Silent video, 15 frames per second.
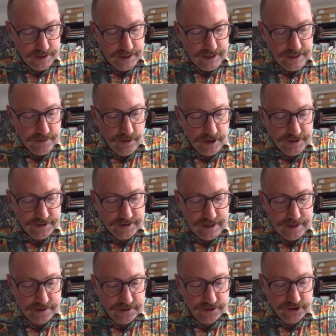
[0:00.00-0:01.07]
He writes
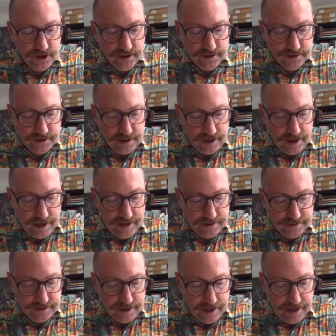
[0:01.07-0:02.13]
that just
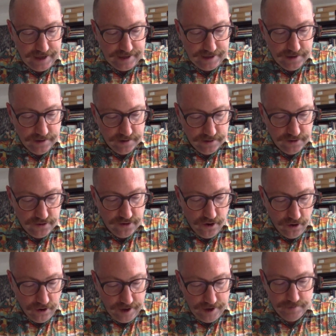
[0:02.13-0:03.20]
as a
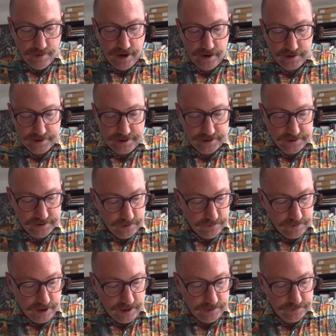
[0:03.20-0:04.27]
noema can
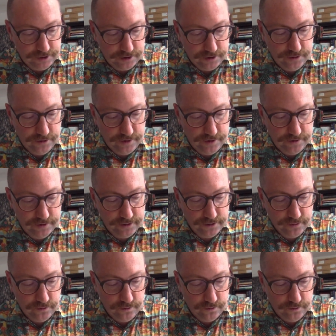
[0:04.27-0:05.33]
sometimes occur in the
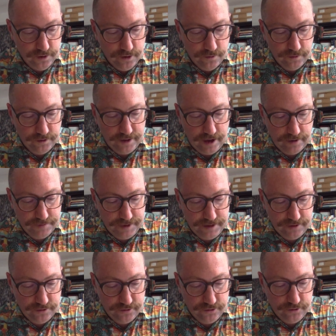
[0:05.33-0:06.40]
soul without
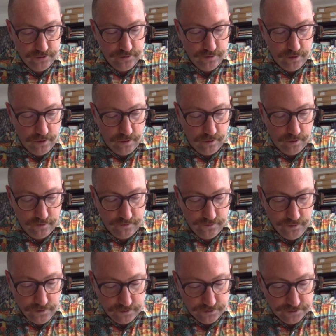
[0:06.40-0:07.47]
being true or
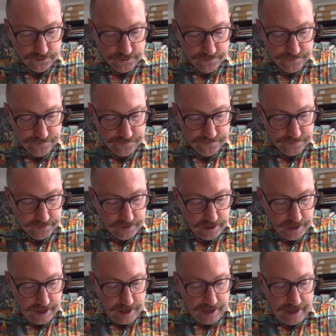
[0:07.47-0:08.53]
false,
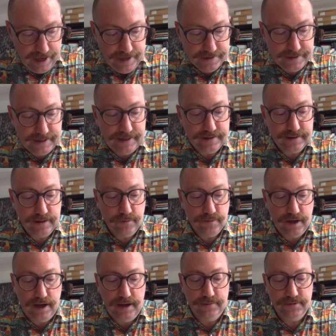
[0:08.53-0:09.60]
and can
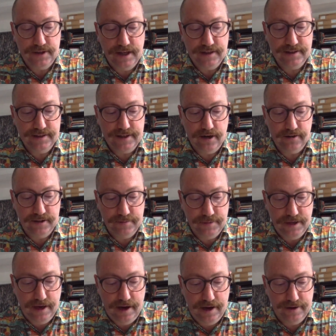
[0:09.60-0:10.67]
sometimes necessarily
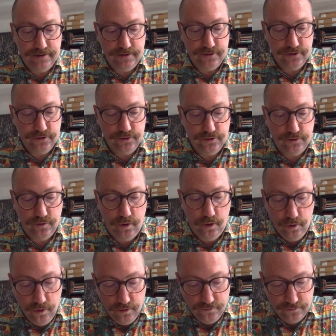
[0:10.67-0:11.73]
be either true
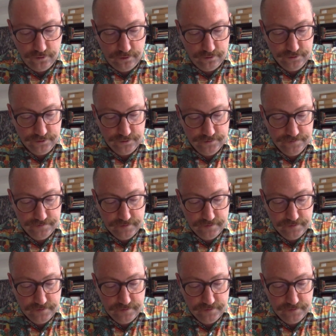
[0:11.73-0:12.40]
or false,